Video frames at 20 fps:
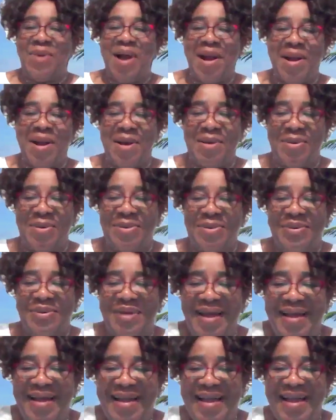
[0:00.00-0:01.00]

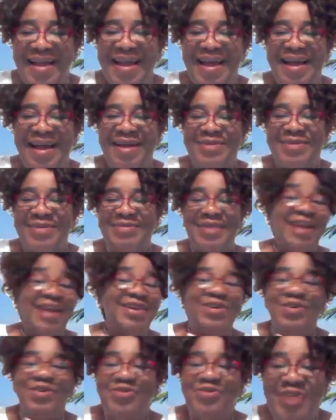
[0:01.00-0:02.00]
Wow. Um,
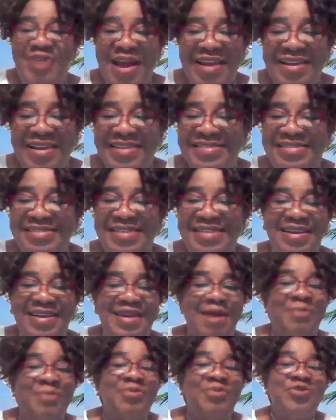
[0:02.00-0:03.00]
like you've rightly
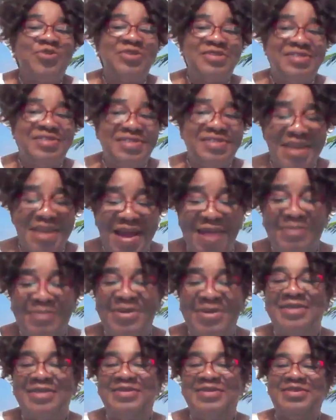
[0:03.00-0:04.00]
said, I'm Christy a
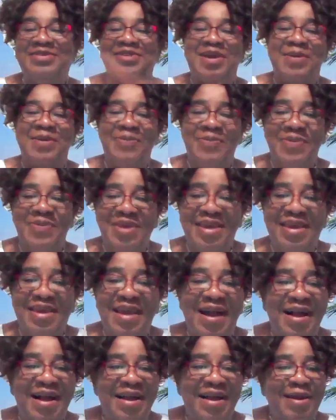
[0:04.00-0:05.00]

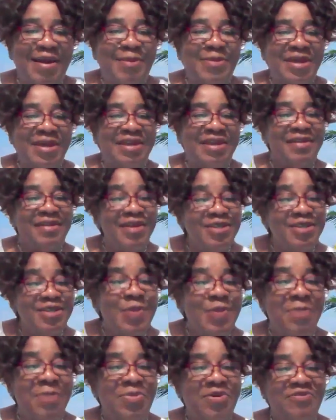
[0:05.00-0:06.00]
JP. I am a nurse
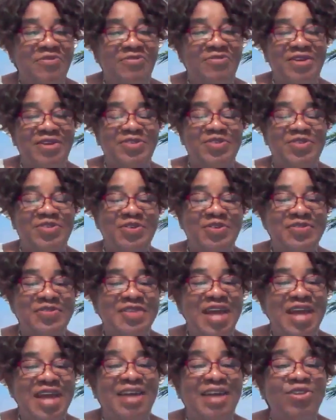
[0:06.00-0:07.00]
by
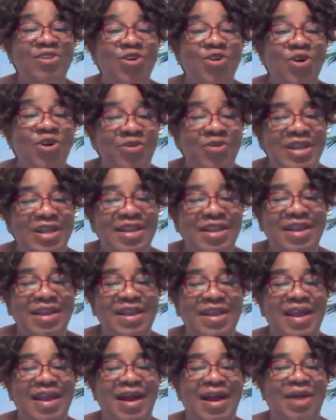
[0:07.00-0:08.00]
profession, and
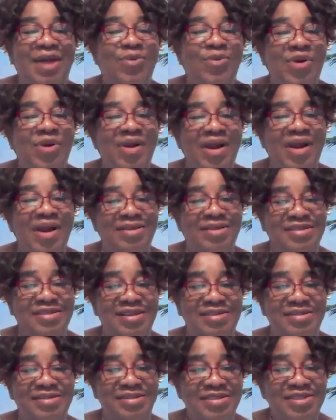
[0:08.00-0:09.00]
currently I work as
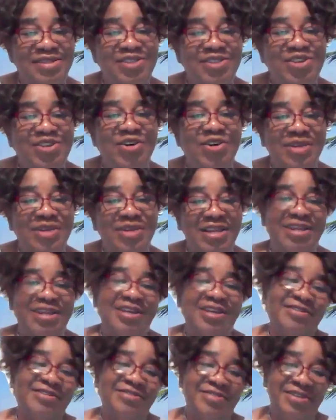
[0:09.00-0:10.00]
a senior
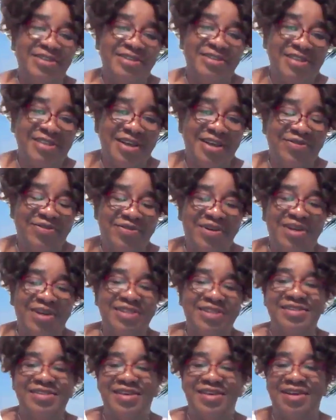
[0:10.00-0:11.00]
clinical nurse
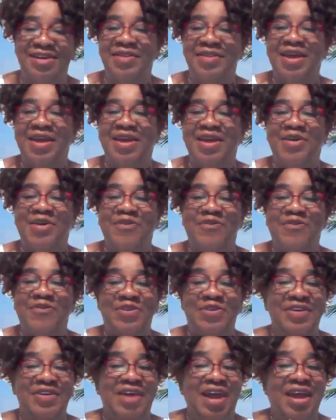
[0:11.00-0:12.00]
advisor
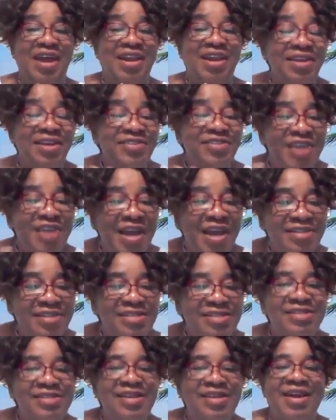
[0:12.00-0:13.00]
for the
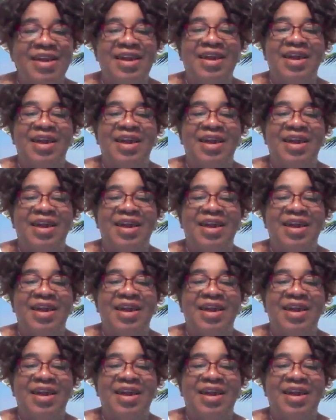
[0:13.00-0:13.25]
NHS.